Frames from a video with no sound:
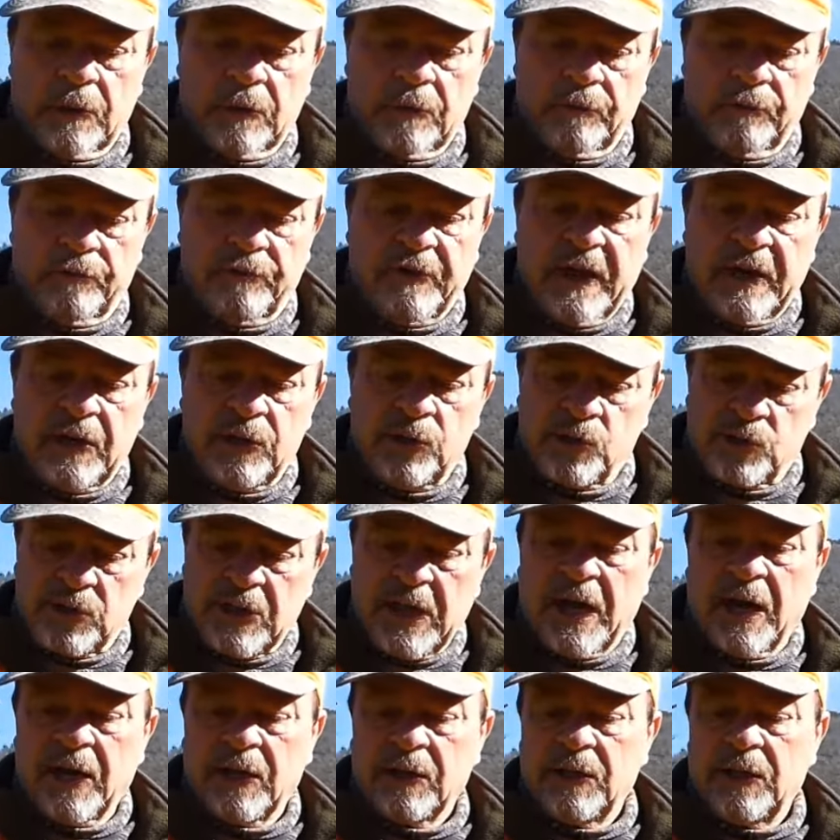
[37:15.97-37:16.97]
very
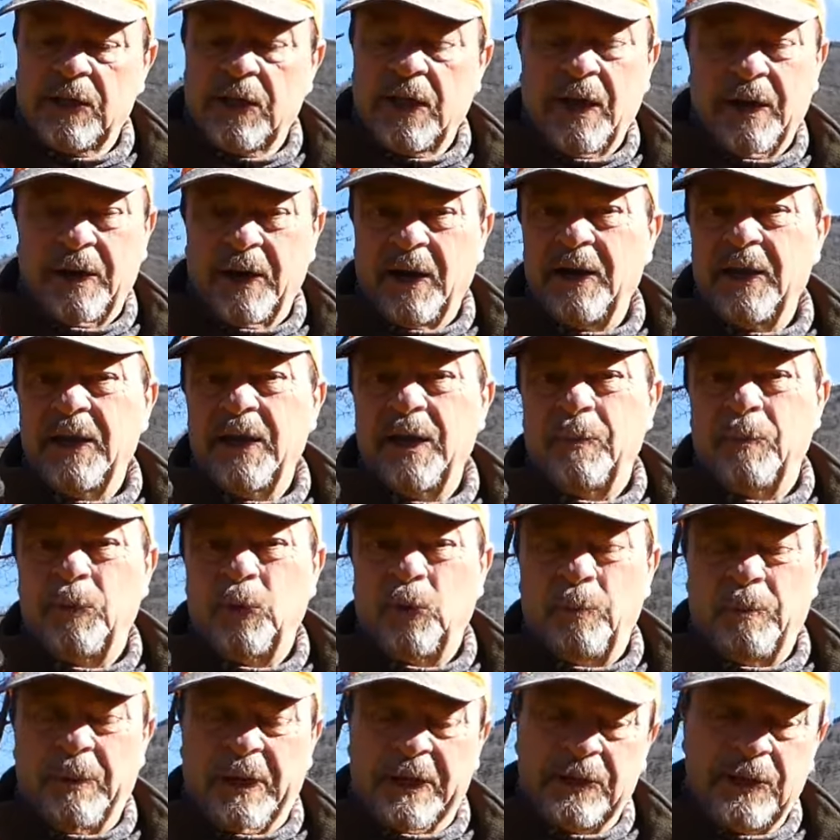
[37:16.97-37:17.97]
sturdy and
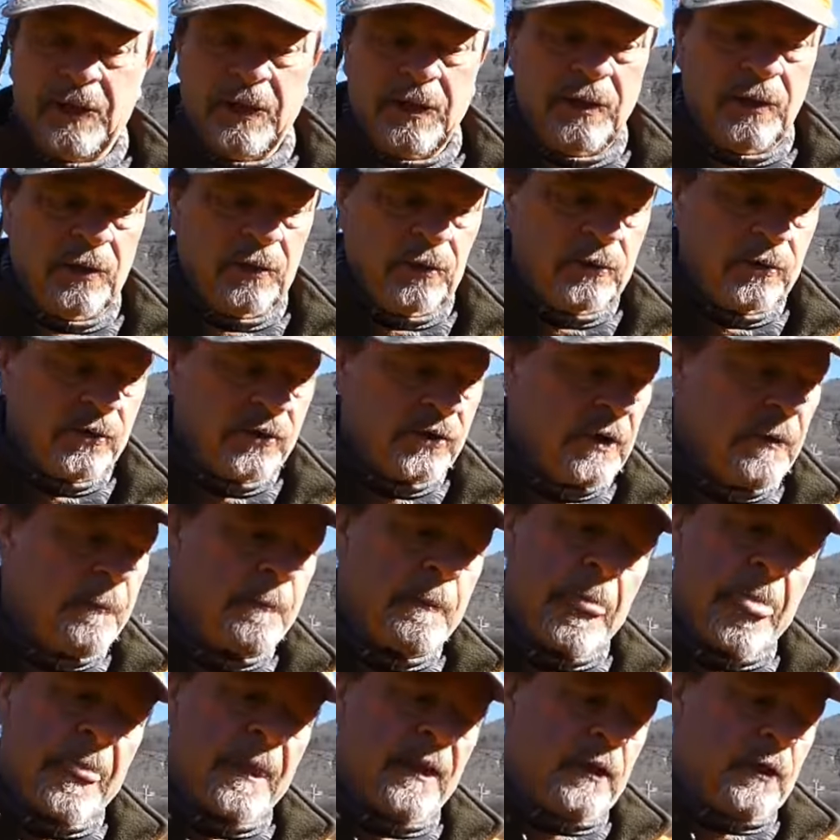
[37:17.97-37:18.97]
reliable materials,
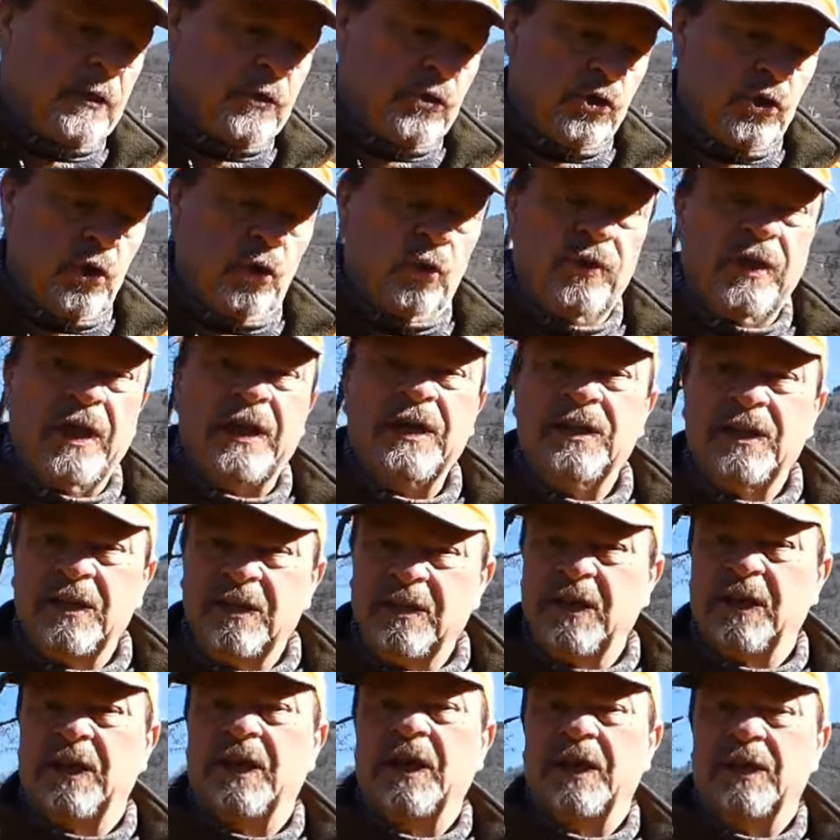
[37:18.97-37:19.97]
so they
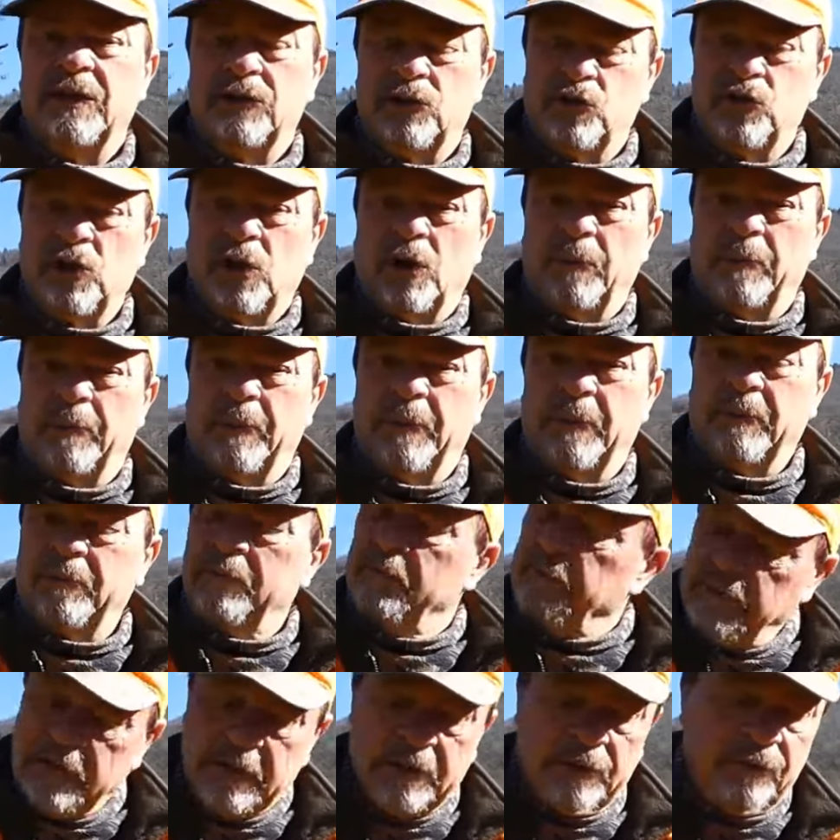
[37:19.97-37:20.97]
did a great job.
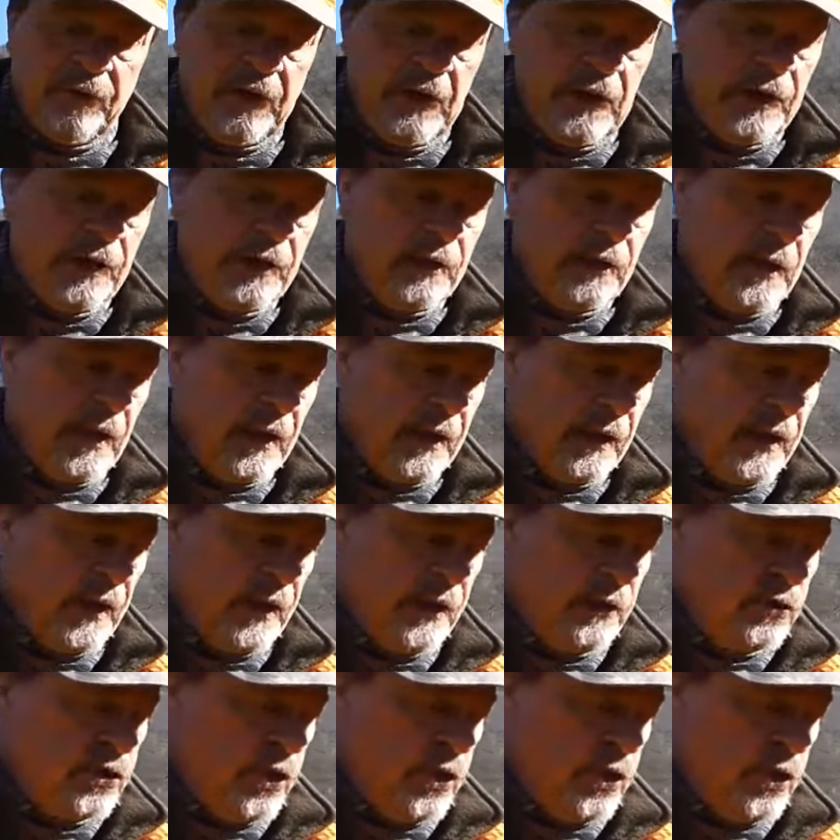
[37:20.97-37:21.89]
Really a great